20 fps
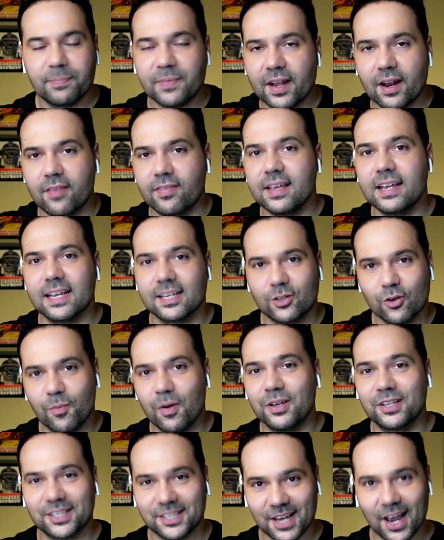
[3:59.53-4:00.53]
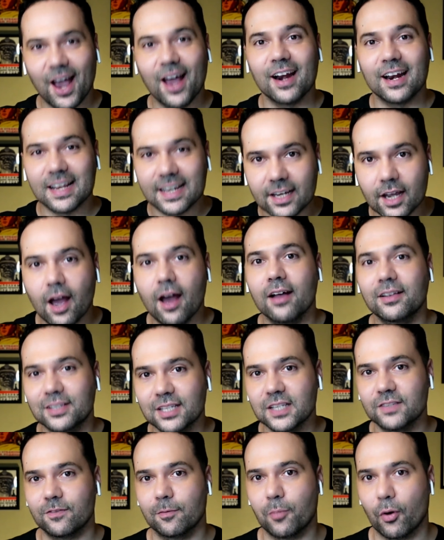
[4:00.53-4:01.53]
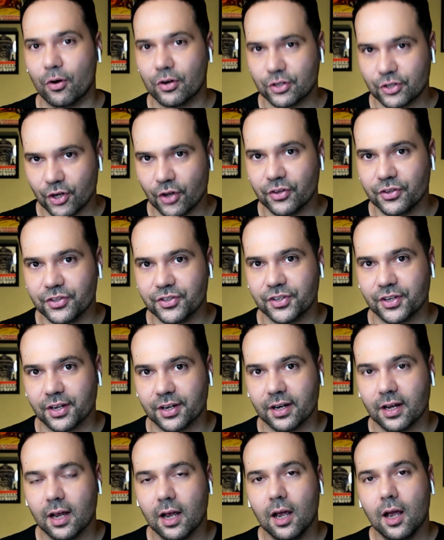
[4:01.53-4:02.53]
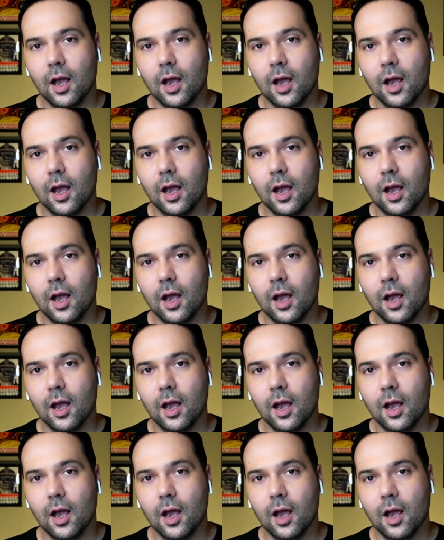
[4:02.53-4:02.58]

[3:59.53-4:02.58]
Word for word: And I think it's almost certainly curtains for Boris Johnson.